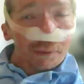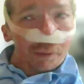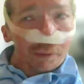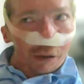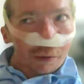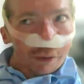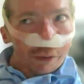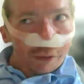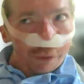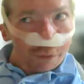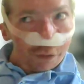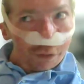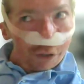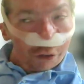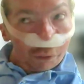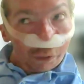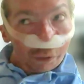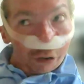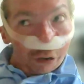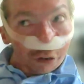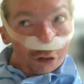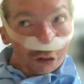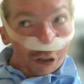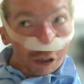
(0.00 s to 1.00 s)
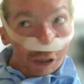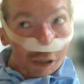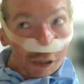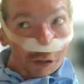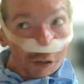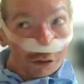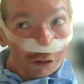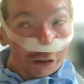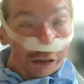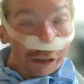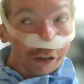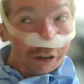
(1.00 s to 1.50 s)
Well, the first question
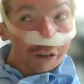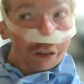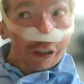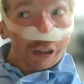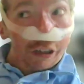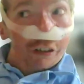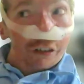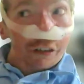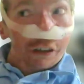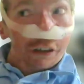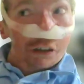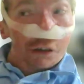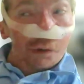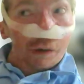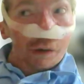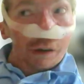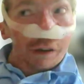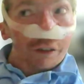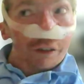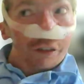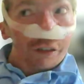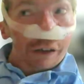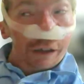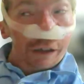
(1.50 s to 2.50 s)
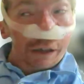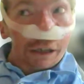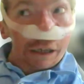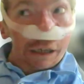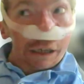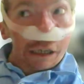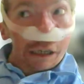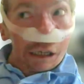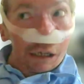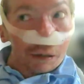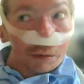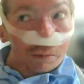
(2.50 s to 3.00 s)
is easy to
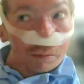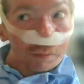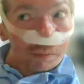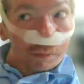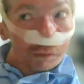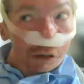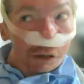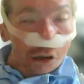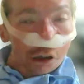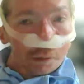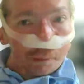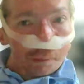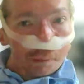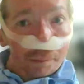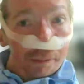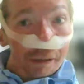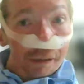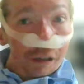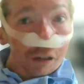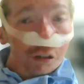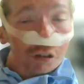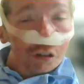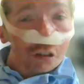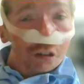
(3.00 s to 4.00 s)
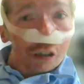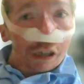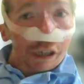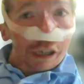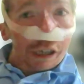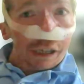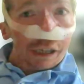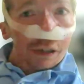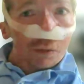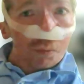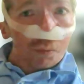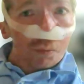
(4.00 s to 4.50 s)
answer. So my
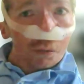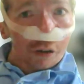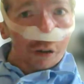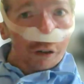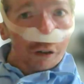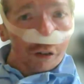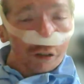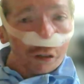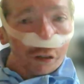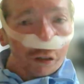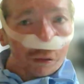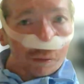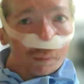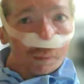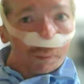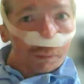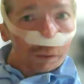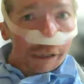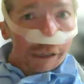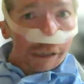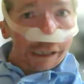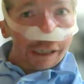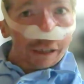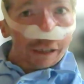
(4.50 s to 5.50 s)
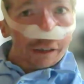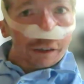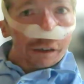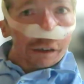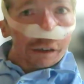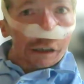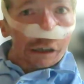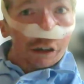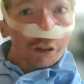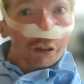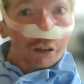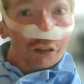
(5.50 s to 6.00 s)
PhD was
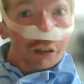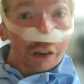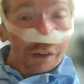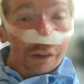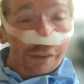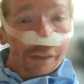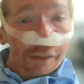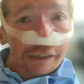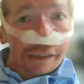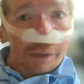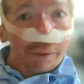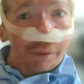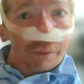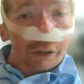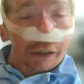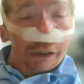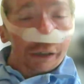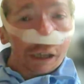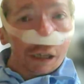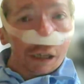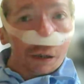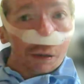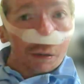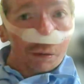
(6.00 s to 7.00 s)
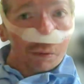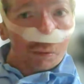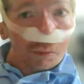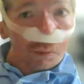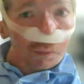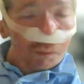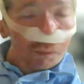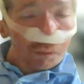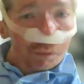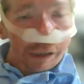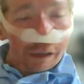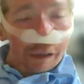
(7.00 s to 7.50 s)
in Southern African
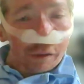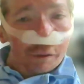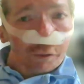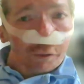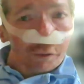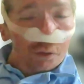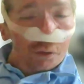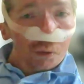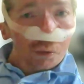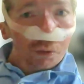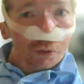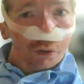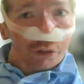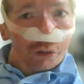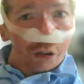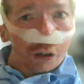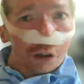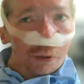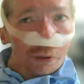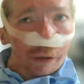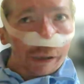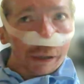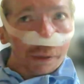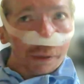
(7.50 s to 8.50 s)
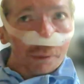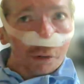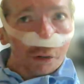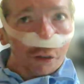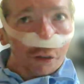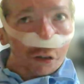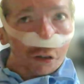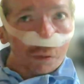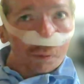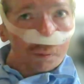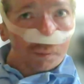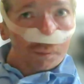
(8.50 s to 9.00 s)
rainfall, so it
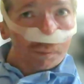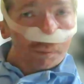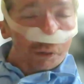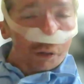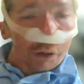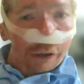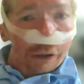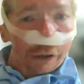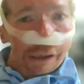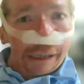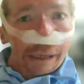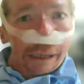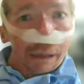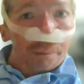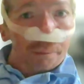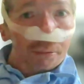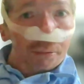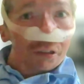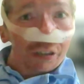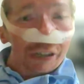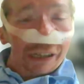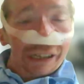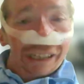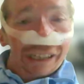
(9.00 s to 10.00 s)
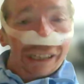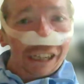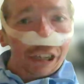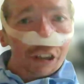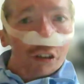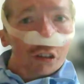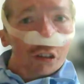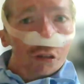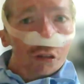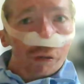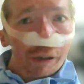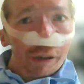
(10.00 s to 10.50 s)
was looking at particularly
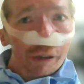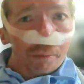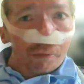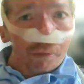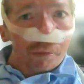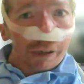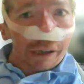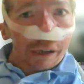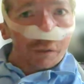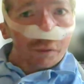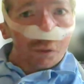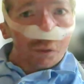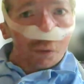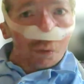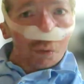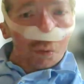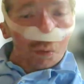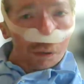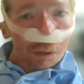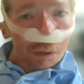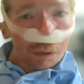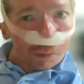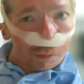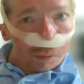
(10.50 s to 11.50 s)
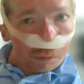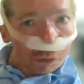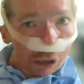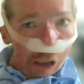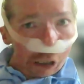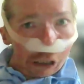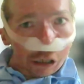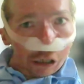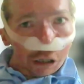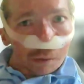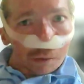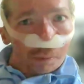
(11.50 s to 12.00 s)
extreme rainfall,
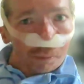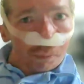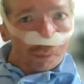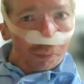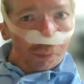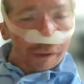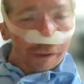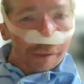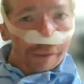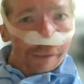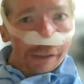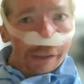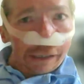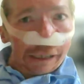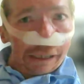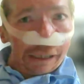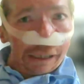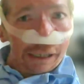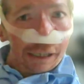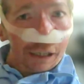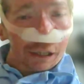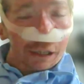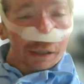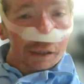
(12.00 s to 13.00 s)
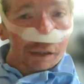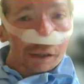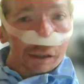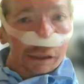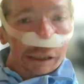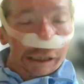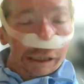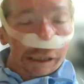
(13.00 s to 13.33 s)
with a